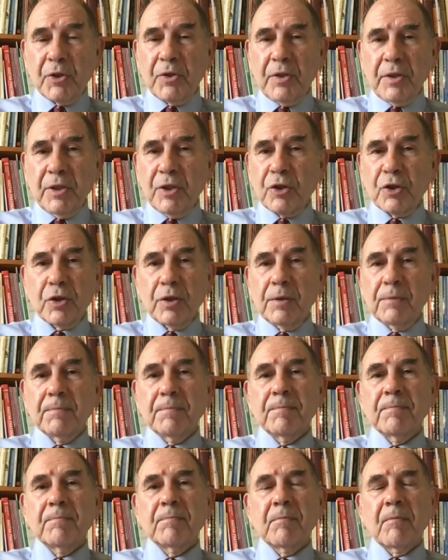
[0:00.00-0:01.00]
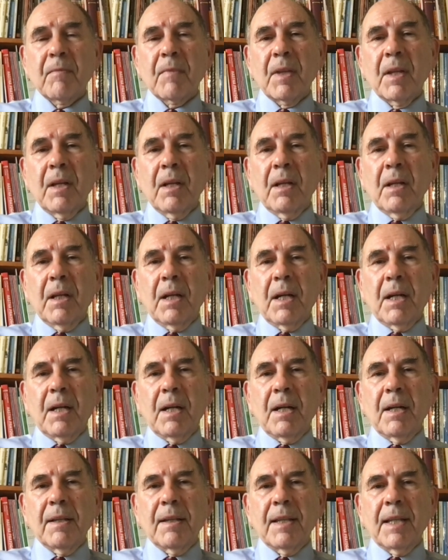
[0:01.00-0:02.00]
tradition,
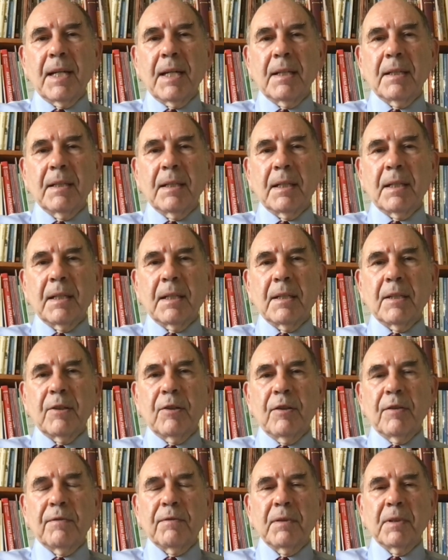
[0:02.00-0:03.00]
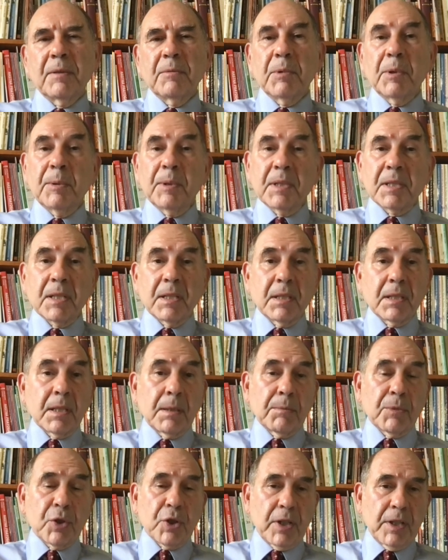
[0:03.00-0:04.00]
uh, then uh, hopefully we will see
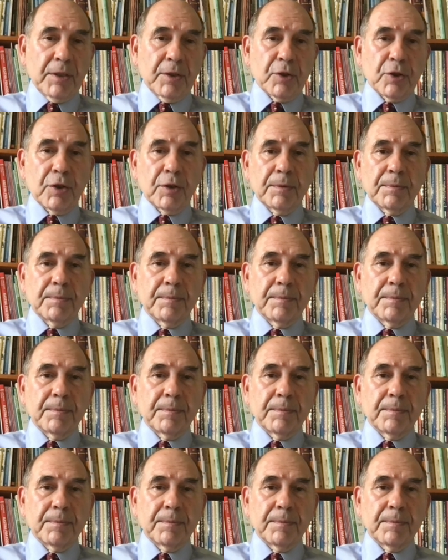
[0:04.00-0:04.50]
some change.